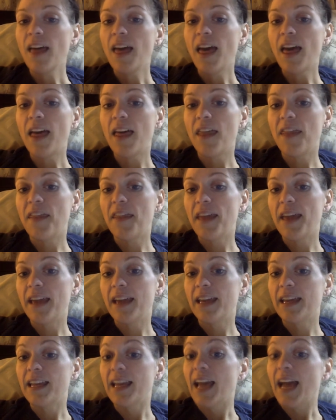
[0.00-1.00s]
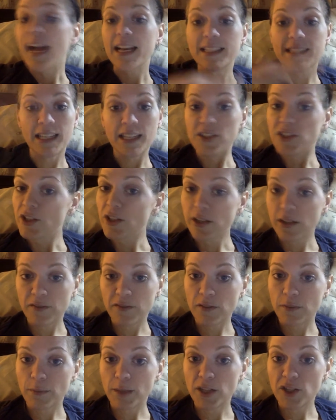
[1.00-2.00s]
and they can access your
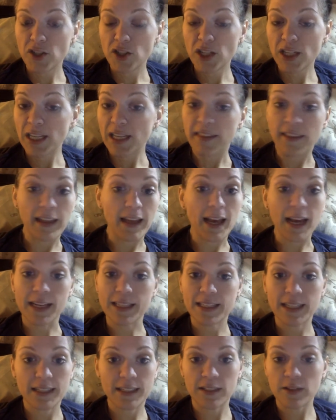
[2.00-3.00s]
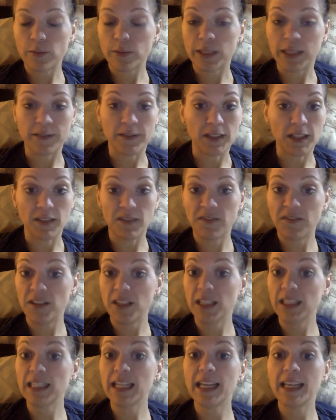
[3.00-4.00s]
information and they access it whenever they
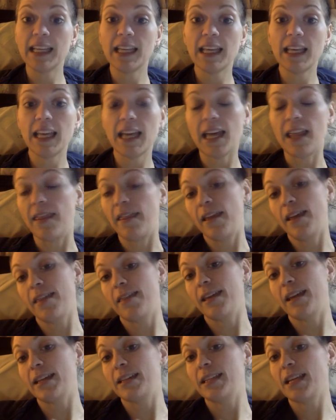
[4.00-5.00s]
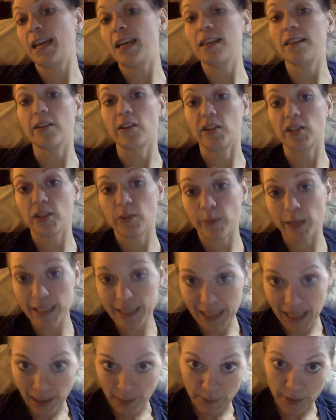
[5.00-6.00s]
feel like it, and then they take their sweet
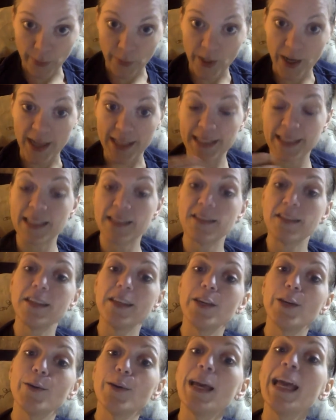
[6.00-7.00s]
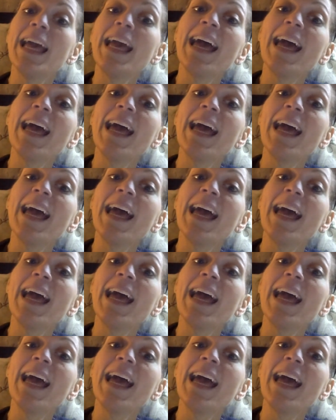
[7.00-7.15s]
time to process you,